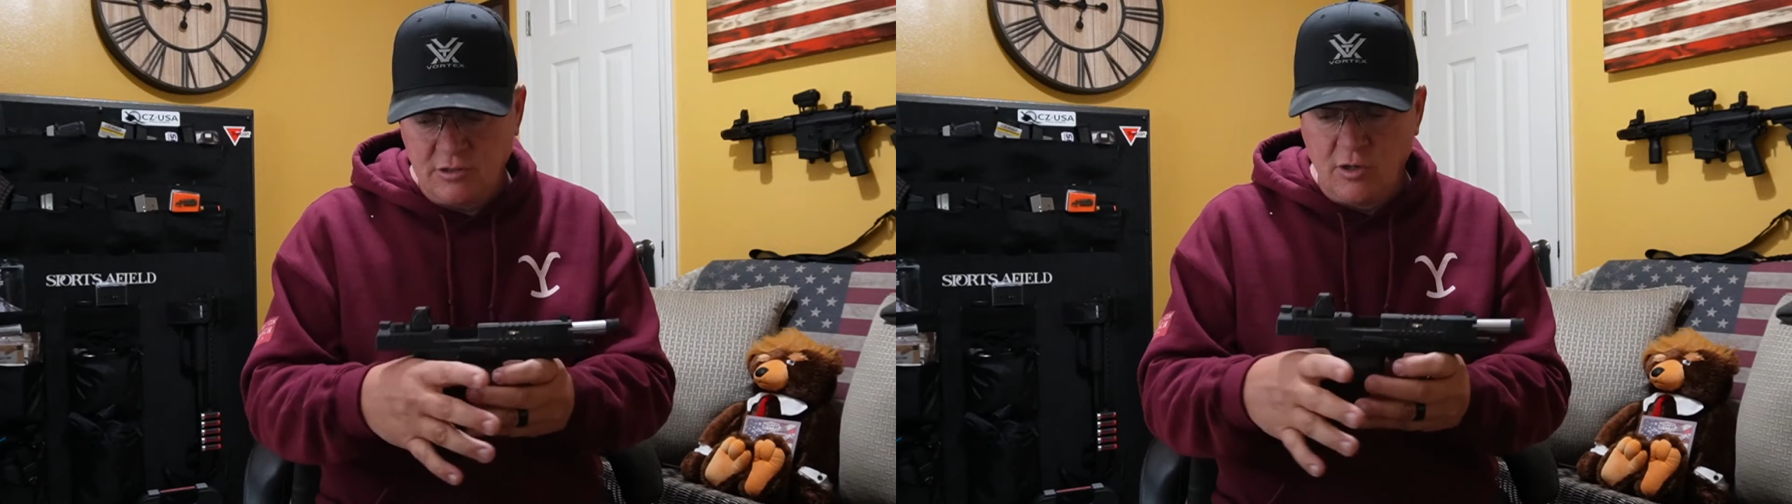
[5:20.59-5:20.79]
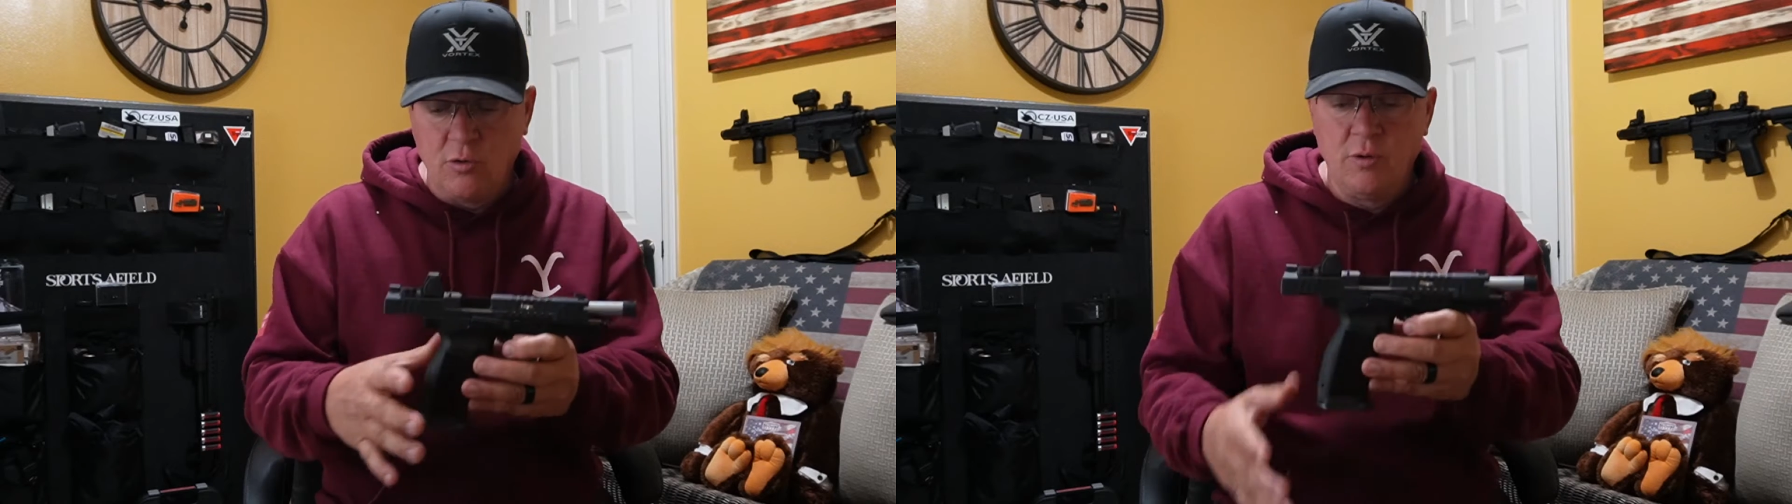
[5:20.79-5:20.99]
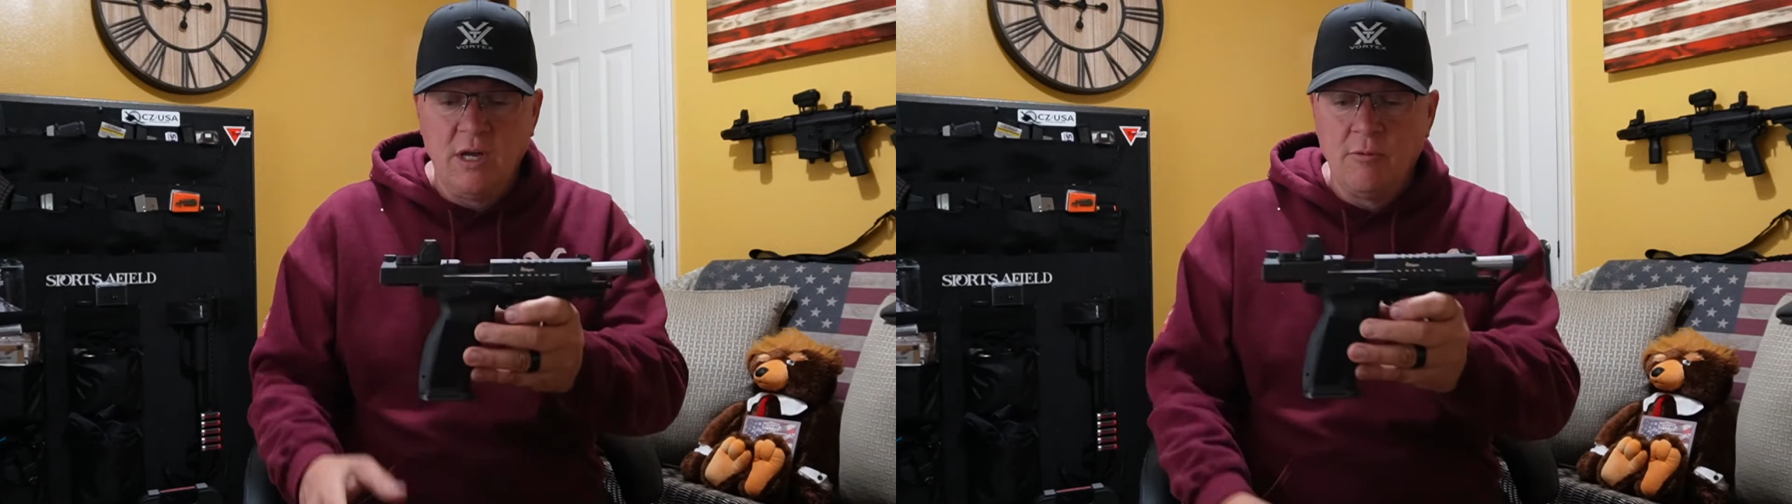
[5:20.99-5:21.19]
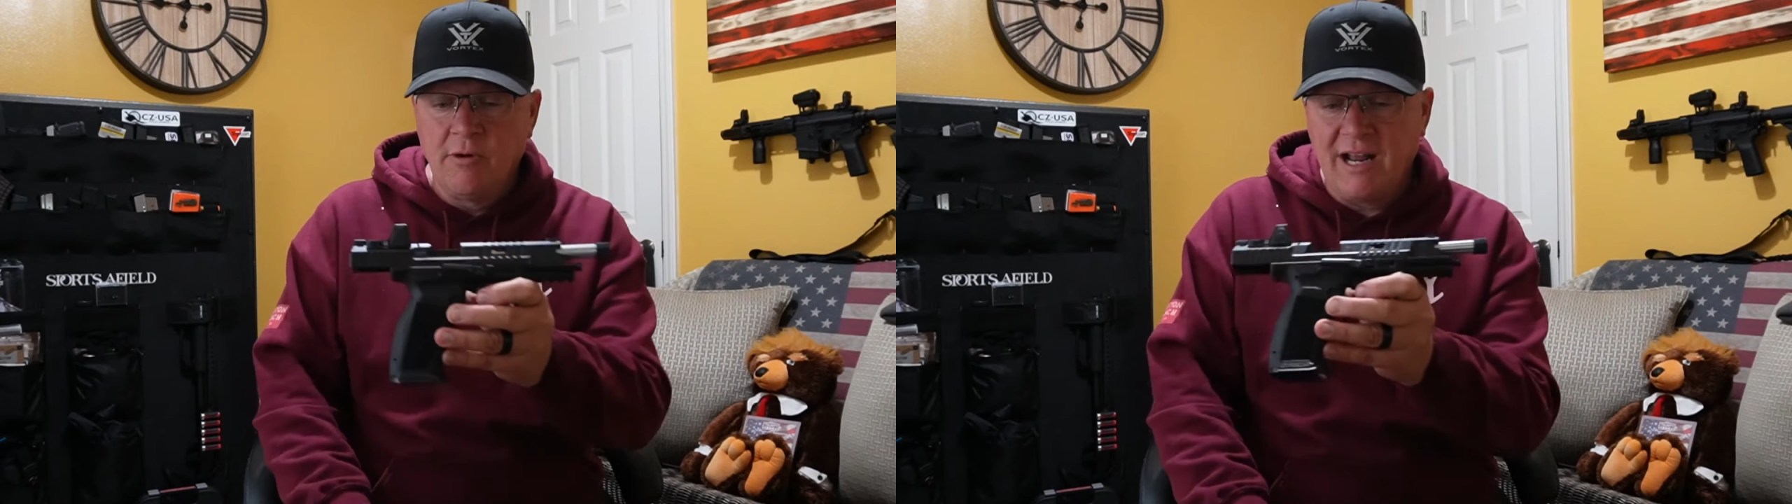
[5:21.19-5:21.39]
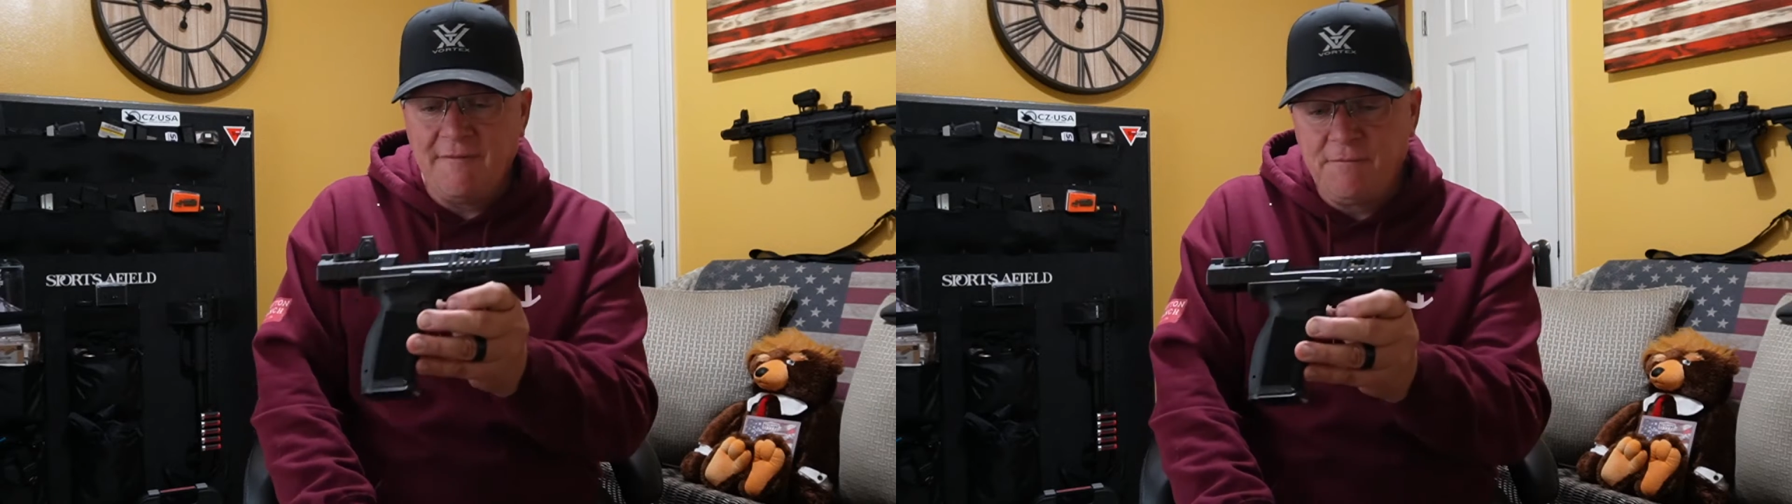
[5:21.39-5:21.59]
So
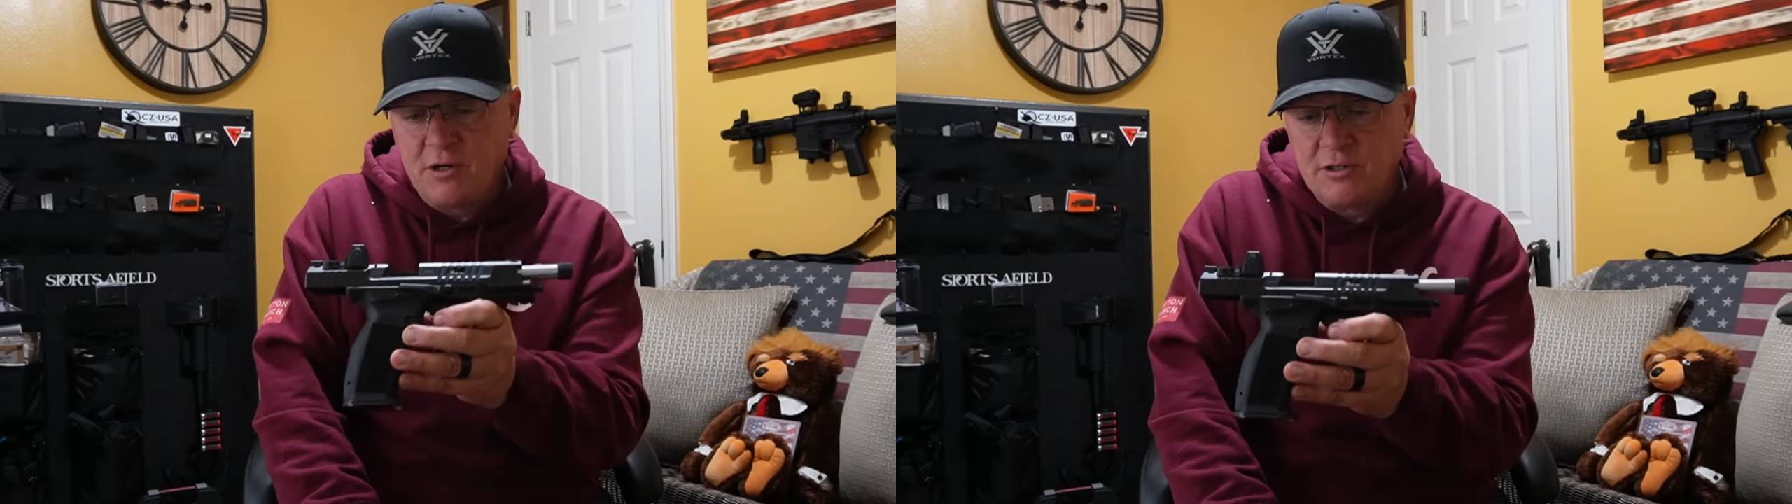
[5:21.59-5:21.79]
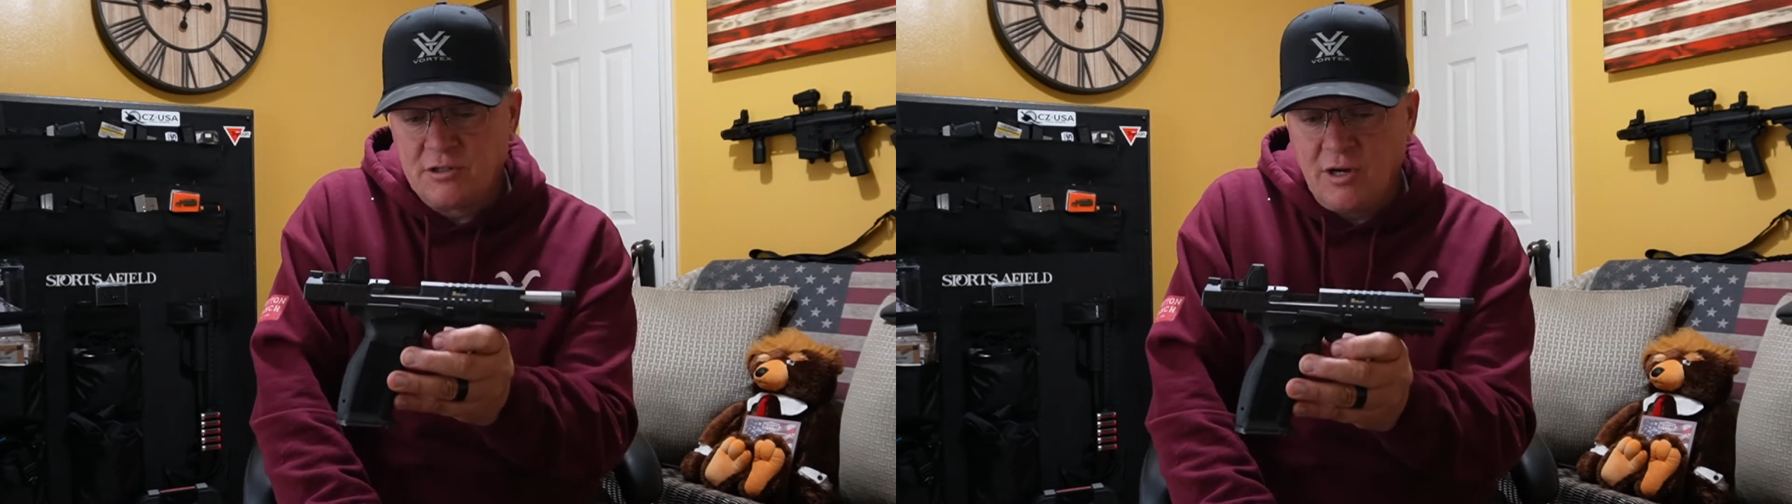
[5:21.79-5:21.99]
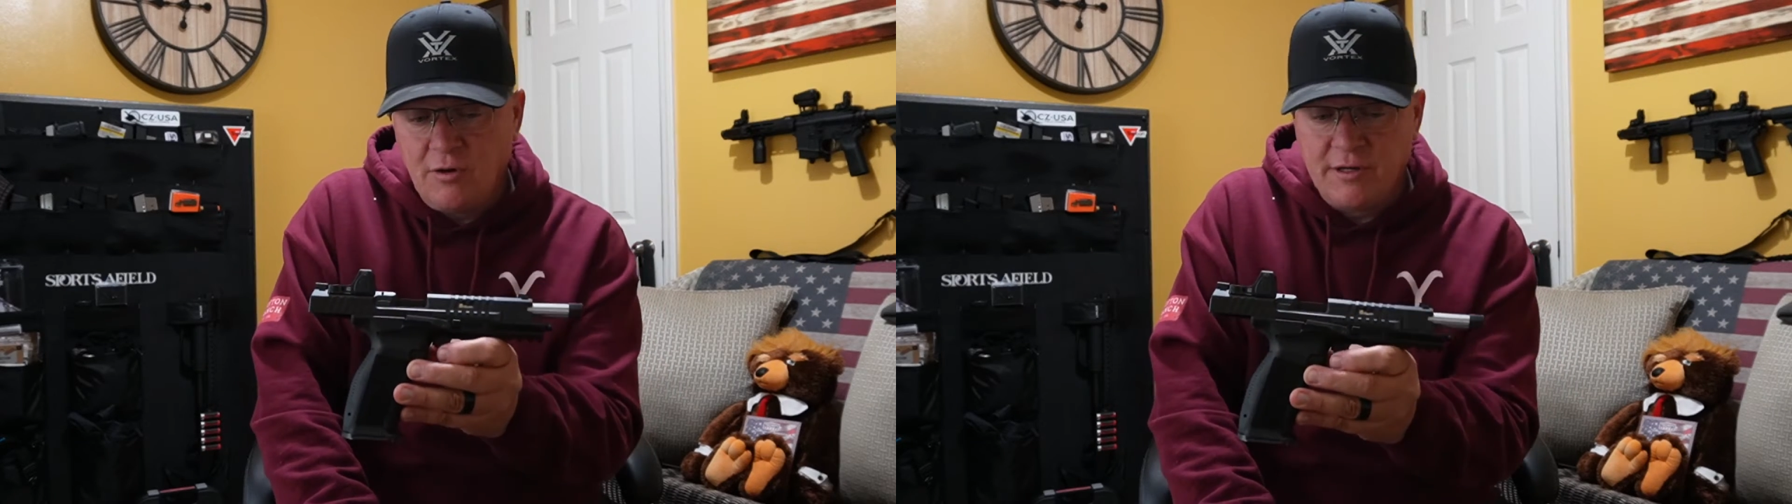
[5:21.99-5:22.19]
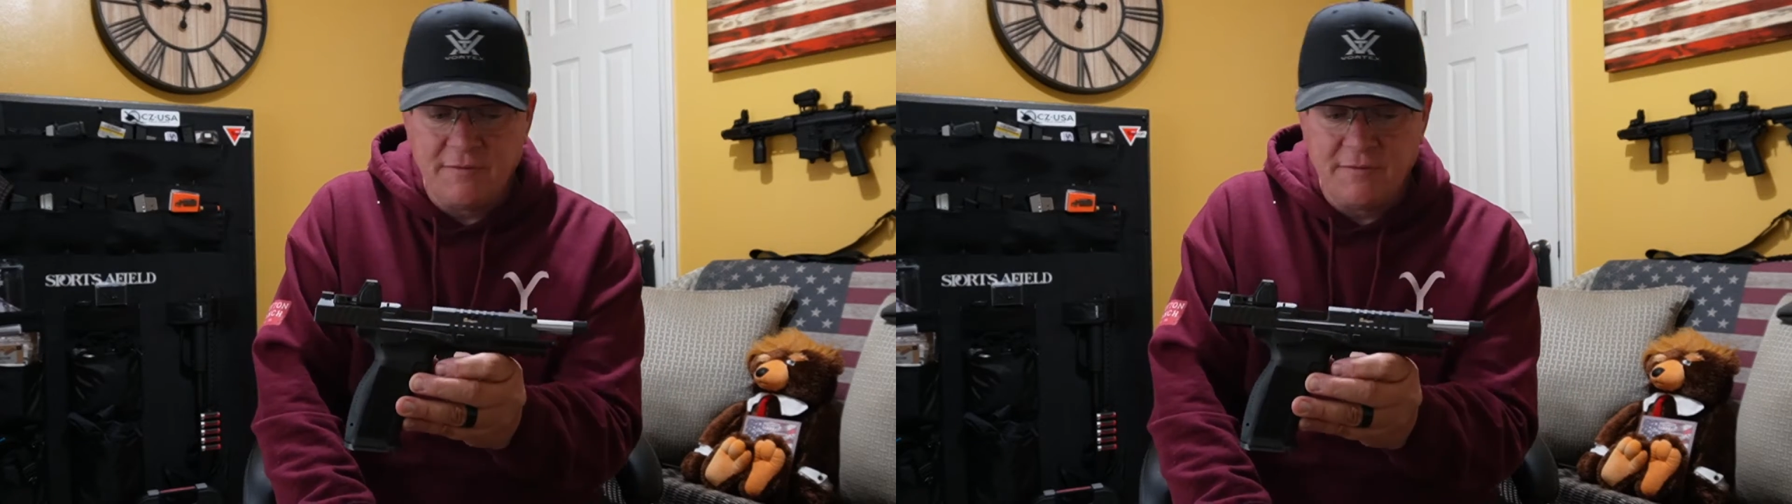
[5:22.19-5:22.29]
when I first saw it,